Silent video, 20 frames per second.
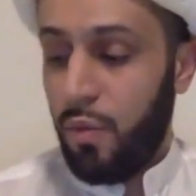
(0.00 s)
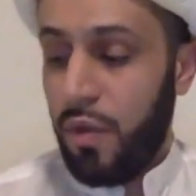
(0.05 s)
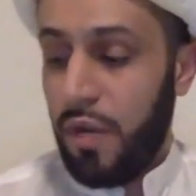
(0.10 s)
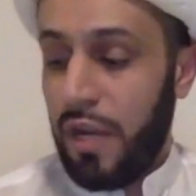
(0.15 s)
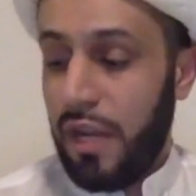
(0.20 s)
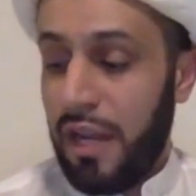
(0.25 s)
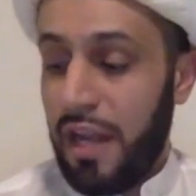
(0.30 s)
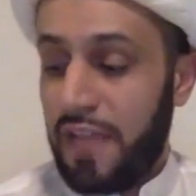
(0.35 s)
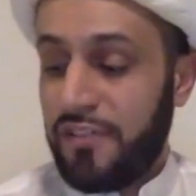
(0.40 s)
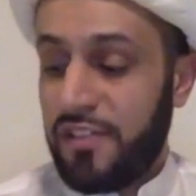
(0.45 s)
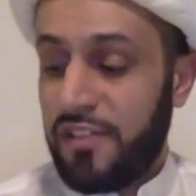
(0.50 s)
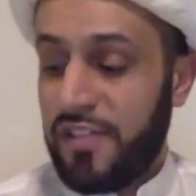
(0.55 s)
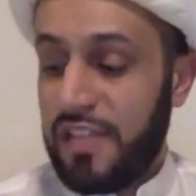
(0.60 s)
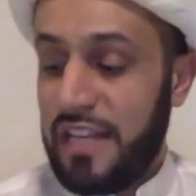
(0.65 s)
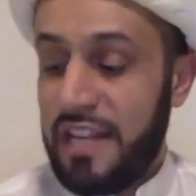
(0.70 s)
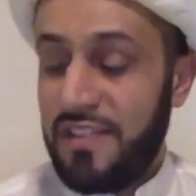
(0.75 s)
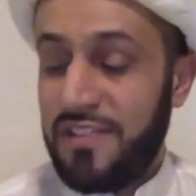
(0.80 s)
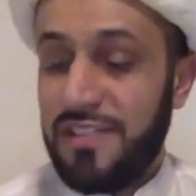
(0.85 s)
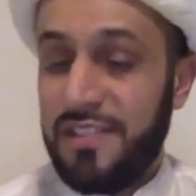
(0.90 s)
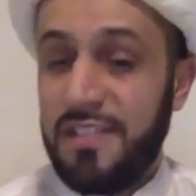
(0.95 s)
when Allah says
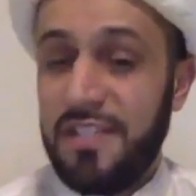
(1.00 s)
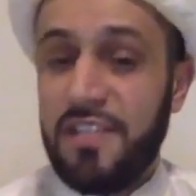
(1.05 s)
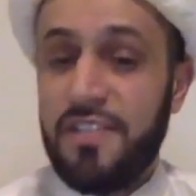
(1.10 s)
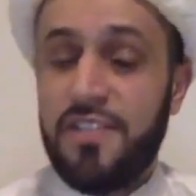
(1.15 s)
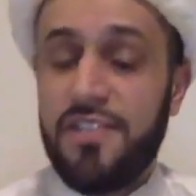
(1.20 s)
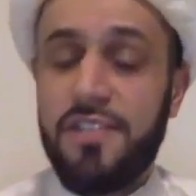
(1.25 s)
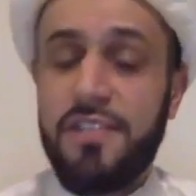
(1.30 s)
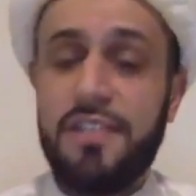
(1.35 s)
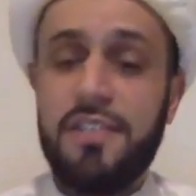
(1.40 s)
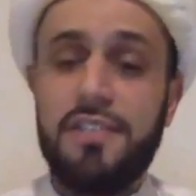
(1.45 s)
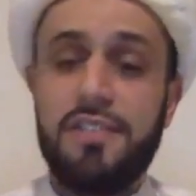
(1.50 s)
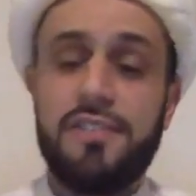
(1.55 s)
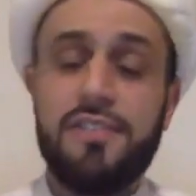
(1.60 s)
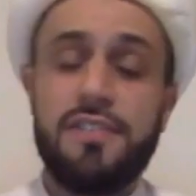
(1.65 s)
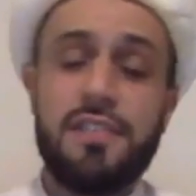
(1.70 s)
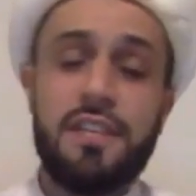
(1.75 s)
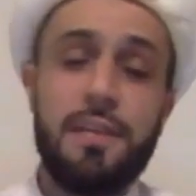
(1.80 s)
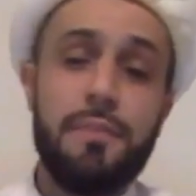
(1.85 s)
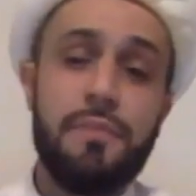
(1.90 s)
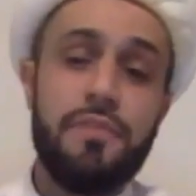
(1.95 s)
He has
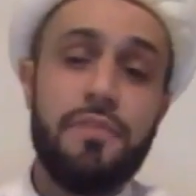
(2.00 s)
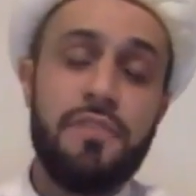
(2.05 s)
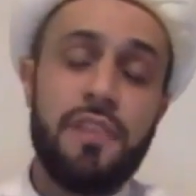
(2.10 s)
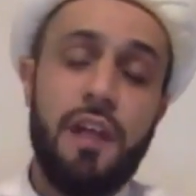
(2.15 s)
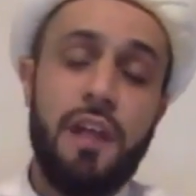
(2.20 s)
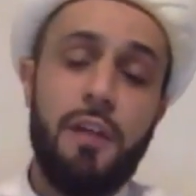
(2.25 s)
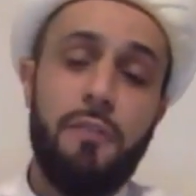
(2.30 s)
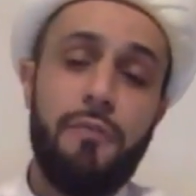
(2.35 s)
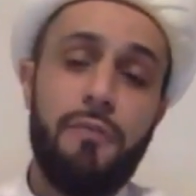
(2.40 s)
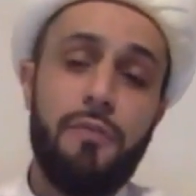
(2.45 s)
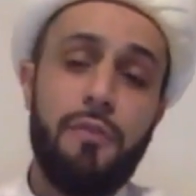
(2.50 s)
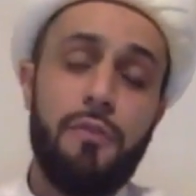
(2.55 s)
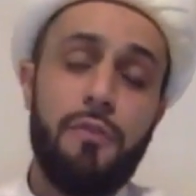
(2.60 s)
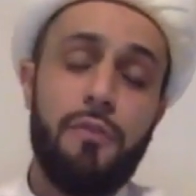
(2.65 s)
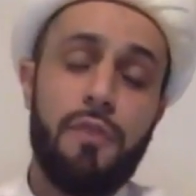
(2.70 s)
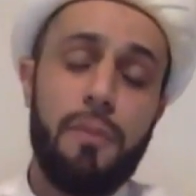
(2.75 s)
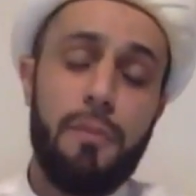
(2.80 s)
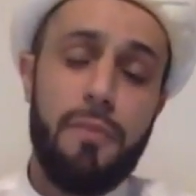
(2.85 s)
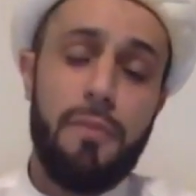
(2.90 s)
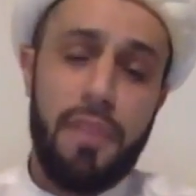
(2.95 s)
distanced Himself
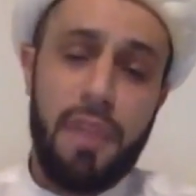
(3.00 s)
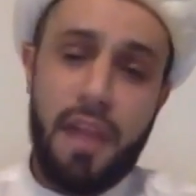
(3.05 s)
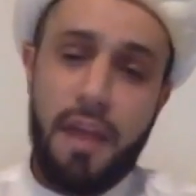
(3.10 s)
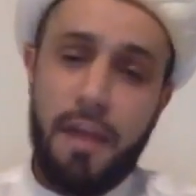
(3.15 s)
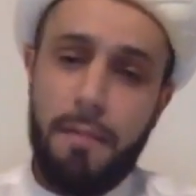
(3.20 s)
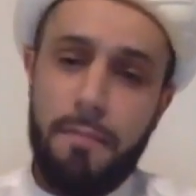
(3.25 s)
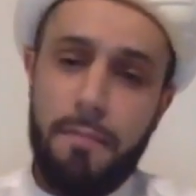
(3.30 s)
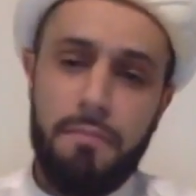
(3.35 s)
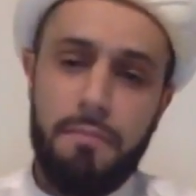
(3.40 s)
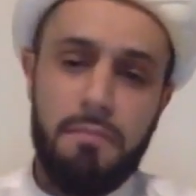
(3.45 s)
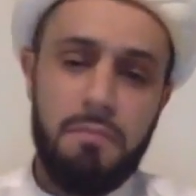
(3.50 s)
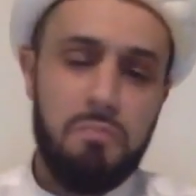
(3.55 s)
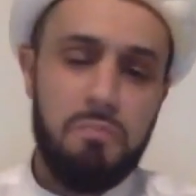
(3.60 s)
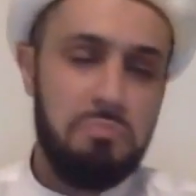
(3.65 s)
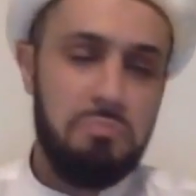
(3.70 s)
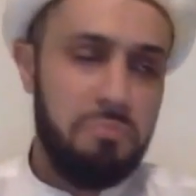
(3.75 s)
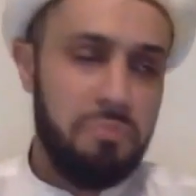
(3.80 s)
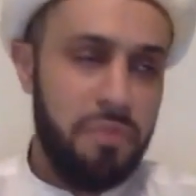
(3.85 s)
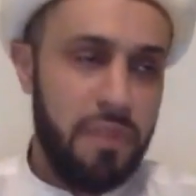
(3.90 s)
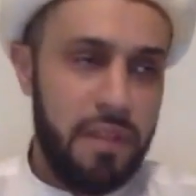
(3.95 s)
from them,
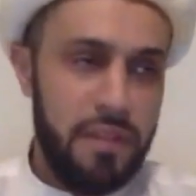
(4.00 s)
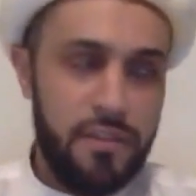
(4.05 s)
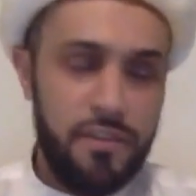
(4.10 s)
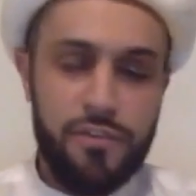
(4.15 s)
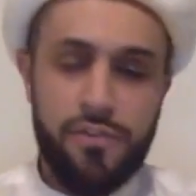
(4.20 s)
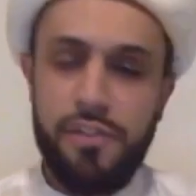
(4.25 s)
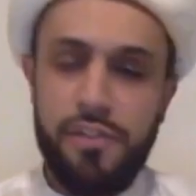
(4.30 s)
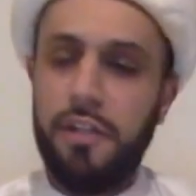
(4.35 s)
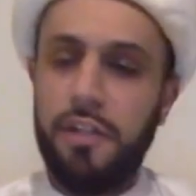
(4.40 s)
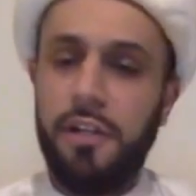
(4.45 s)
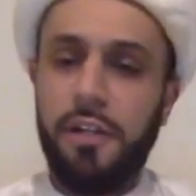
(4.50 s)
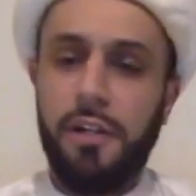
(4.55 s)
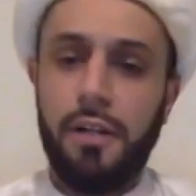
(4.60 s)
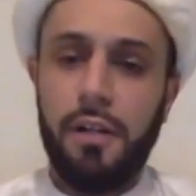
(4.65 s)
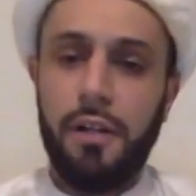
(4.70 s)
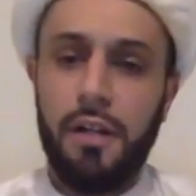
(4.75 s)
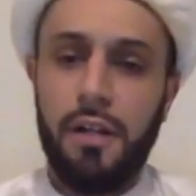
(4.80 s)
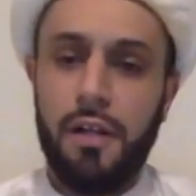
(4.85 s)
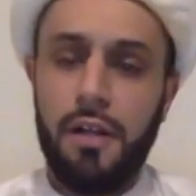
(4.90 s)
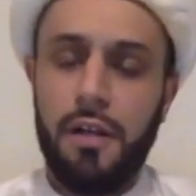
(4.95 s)
they
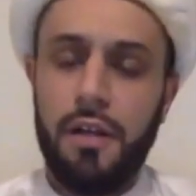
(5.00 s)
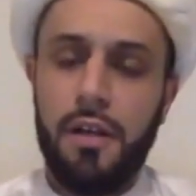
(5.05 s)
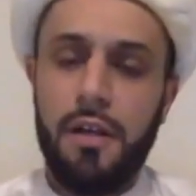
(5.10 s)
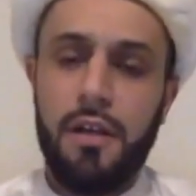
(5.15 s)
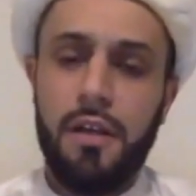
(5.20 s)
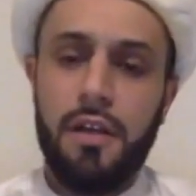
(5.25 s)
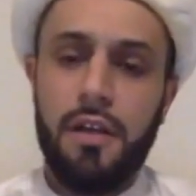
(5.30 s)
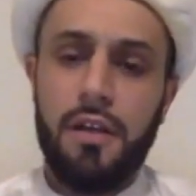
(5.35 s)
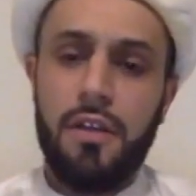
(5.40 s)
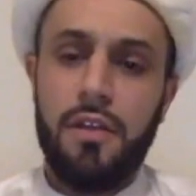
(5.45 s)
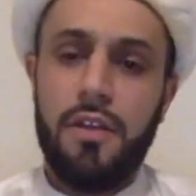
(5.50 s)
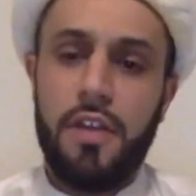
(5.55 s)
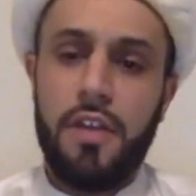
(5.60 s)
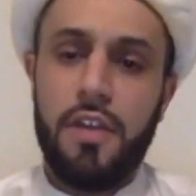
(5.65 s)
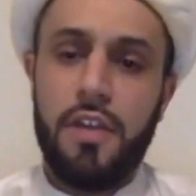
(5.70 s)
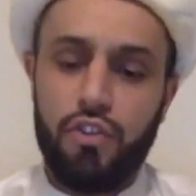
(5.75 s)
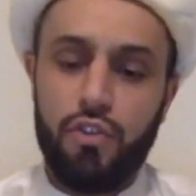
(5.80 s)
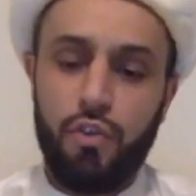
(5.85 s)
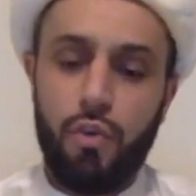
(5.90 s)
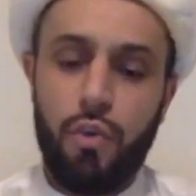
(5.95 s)
still
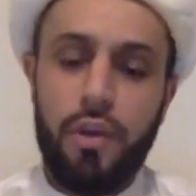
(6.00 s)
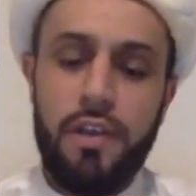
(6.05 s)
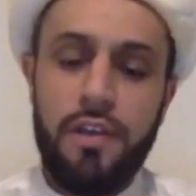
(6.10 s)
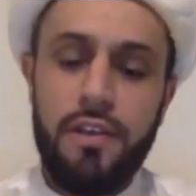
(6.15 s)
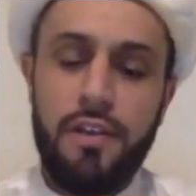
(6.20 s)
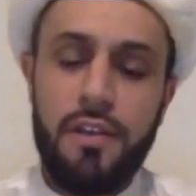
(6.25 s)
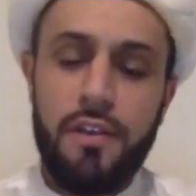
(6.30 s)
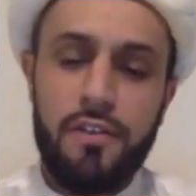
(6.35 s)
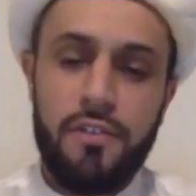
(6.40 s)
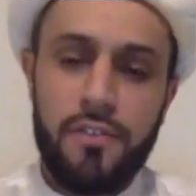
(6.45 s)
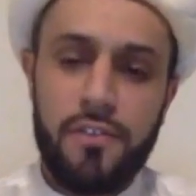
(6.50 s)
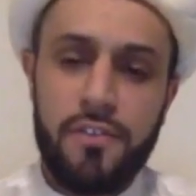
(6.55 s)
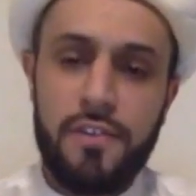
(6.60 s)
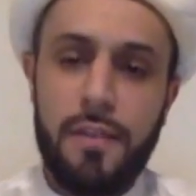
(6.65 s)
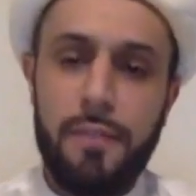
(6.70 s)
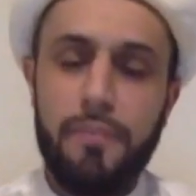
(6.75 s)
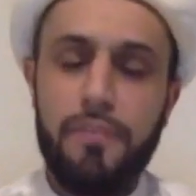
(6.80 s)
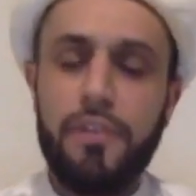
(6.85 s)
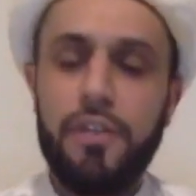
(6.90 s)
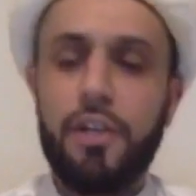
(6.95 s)
enjoy
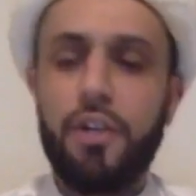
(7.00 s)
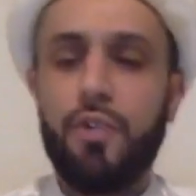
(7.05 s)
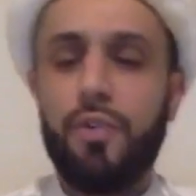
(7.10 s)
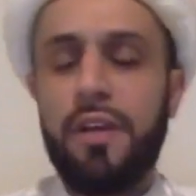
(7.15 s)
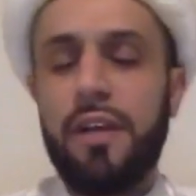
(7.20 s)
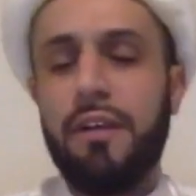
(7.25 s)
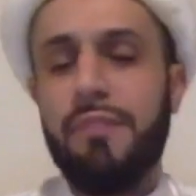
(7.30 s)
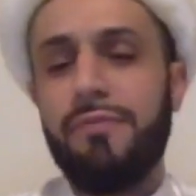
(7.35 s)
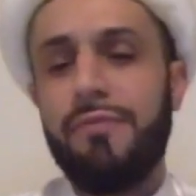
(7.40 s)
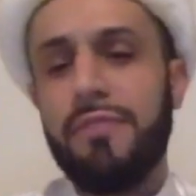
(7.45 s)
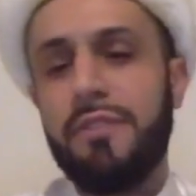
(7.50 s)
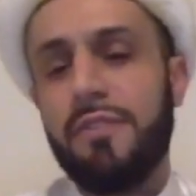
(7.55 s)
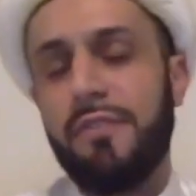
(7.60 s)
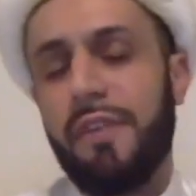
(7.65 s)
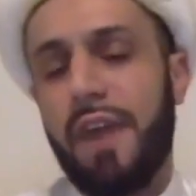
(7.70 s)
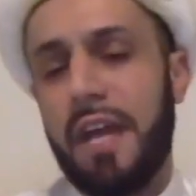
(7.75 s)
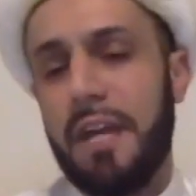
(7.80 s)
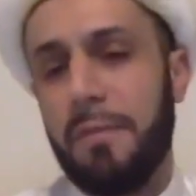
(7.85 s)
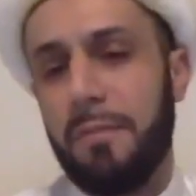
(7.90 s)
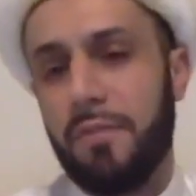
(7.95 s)
some degree of
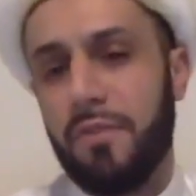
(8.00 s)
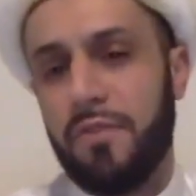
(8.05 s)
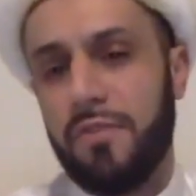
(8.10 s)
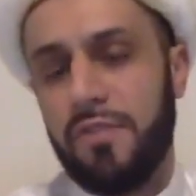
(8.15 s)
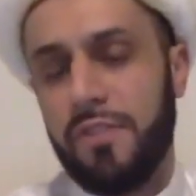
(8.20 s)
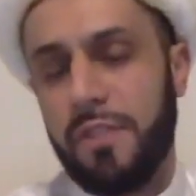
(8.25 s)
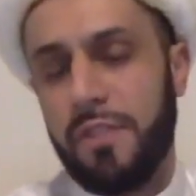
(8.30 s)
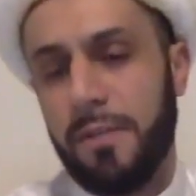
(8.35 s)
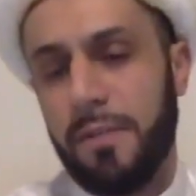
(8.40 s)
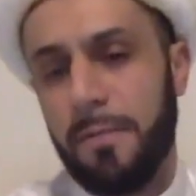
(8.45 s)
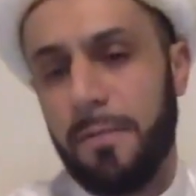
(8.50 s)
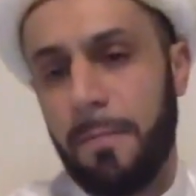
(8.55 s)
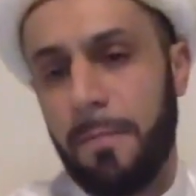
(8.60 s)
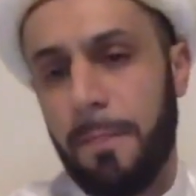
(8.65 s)
divine mercy.